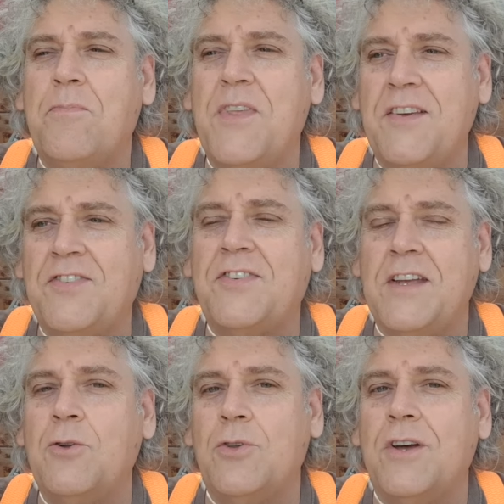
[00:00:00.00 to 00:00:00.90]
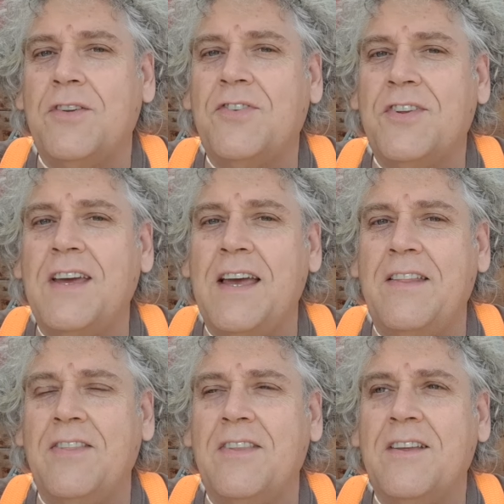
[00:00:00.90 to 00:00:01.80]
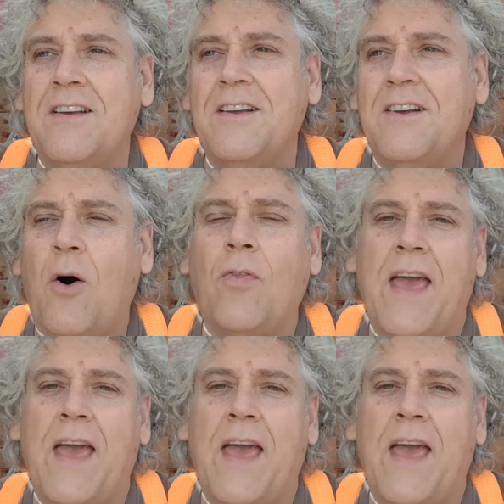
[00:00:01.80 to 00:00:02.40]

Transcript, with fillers: this stillness on